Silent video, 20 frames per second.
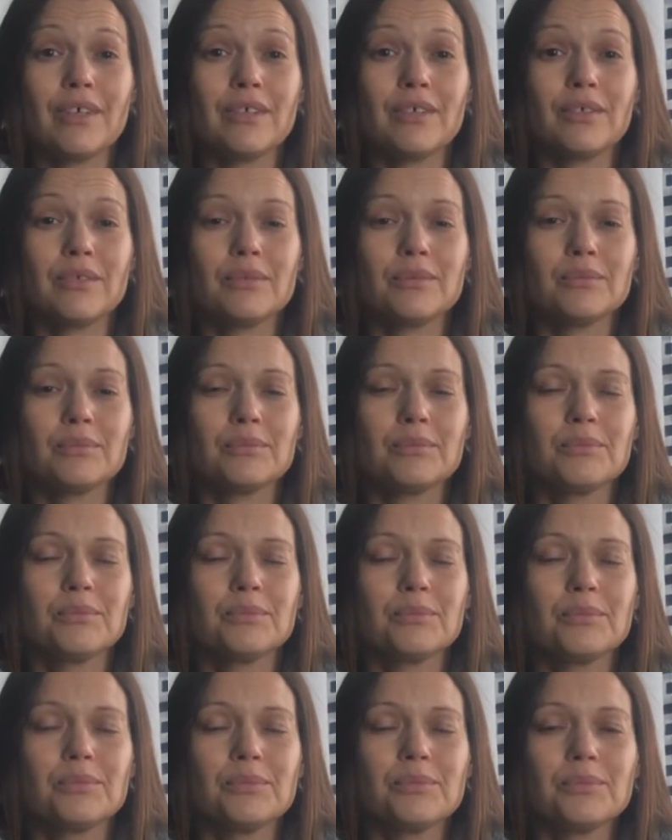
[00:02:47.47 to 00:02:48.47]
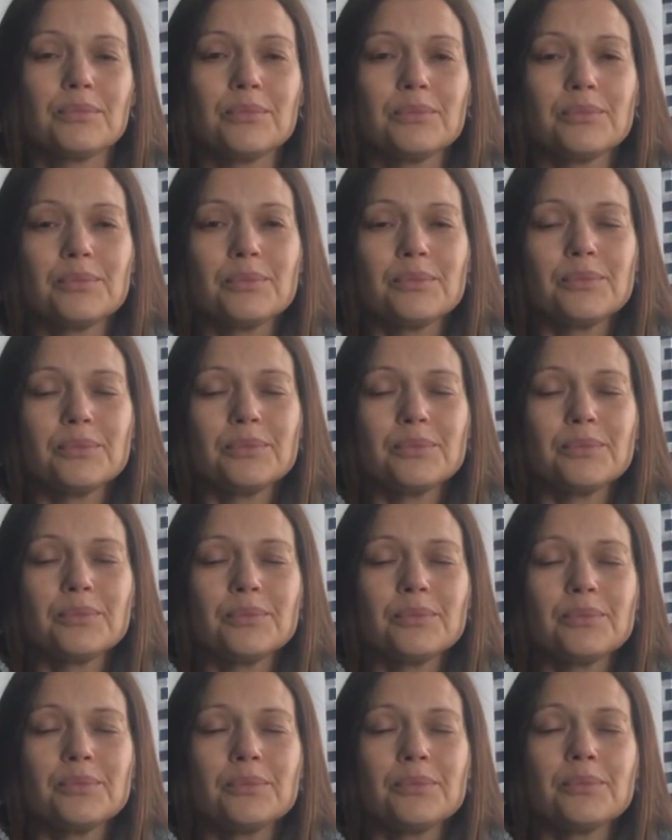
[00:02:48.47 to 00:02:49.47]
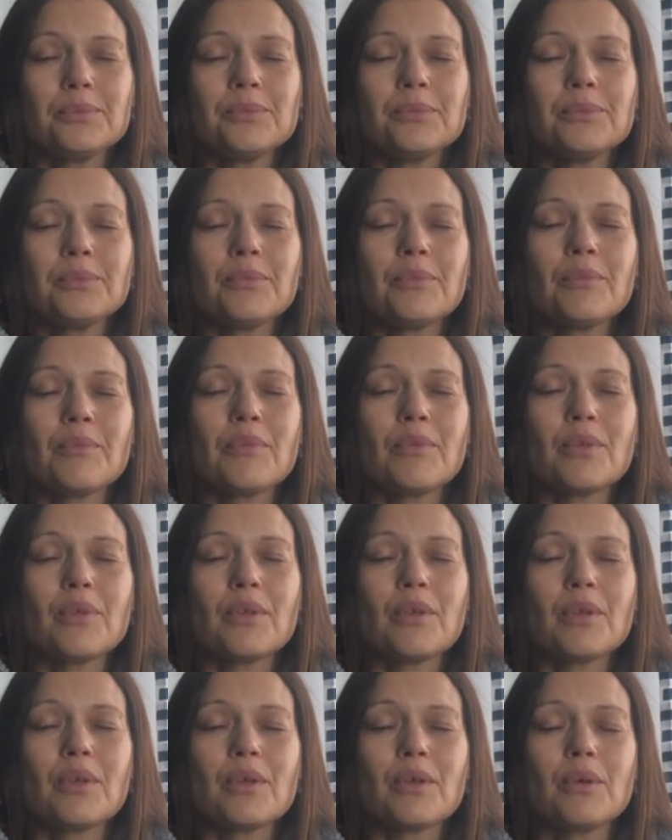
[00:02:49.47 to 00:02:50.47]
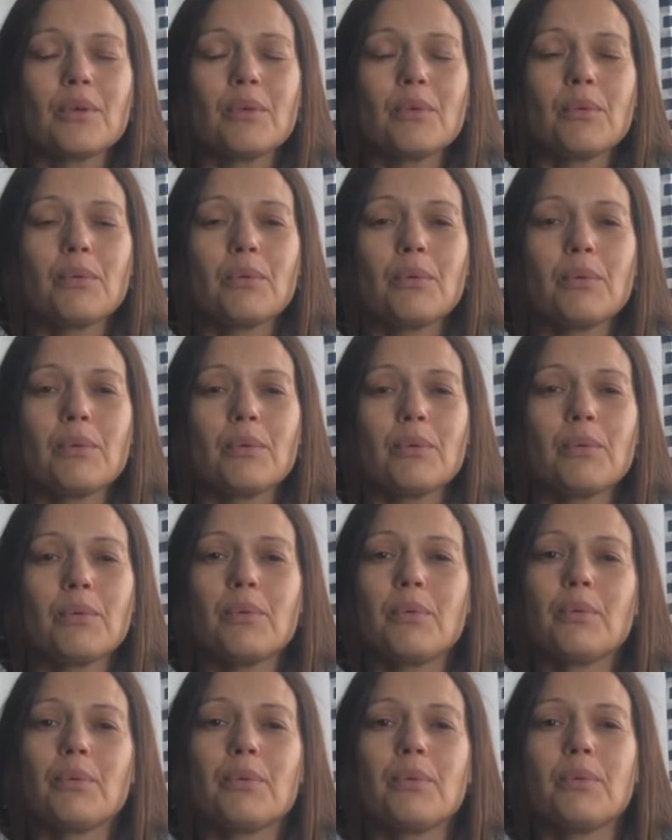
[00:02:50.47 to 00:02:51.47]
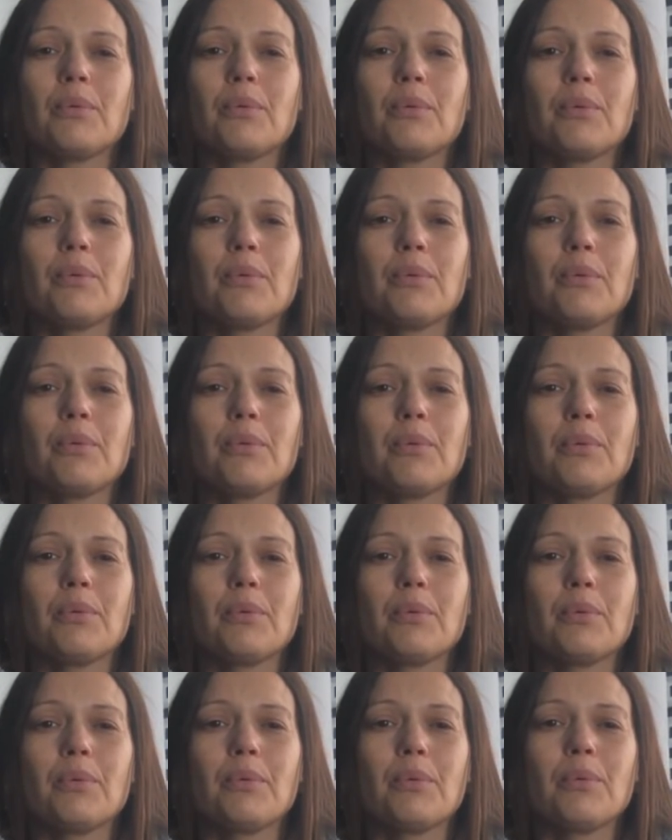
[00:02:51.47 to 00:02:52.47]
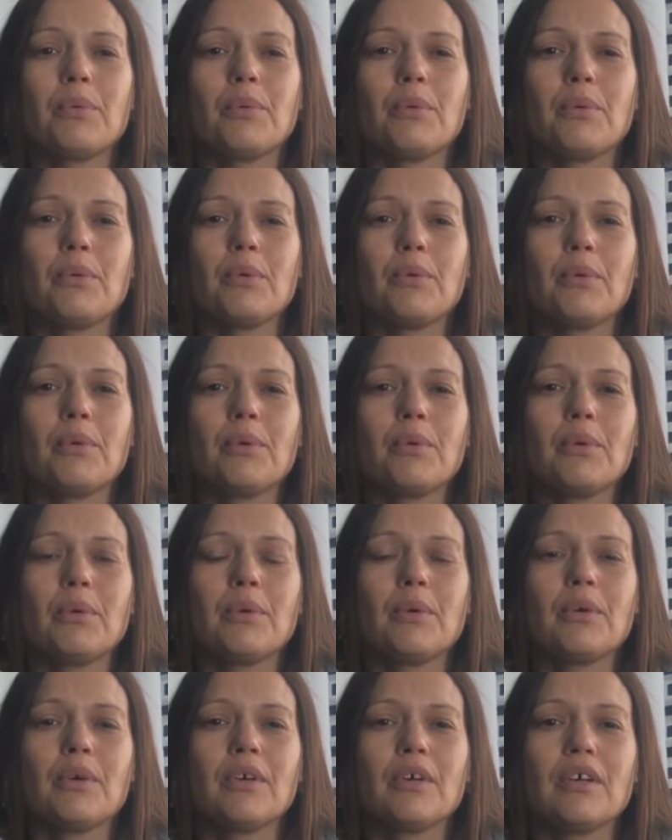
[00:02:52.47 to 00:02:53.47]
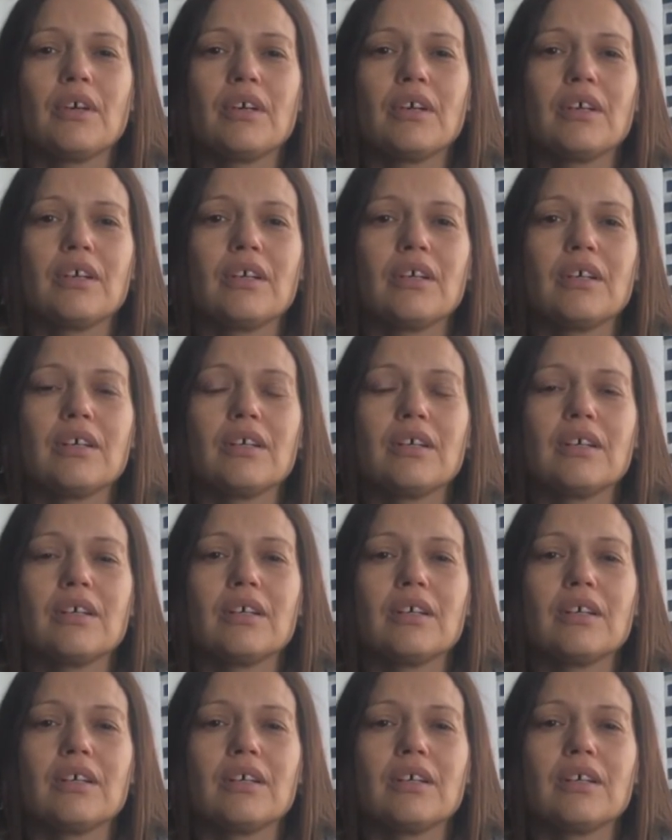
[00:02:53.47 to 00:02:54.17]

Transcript: Nothing is said.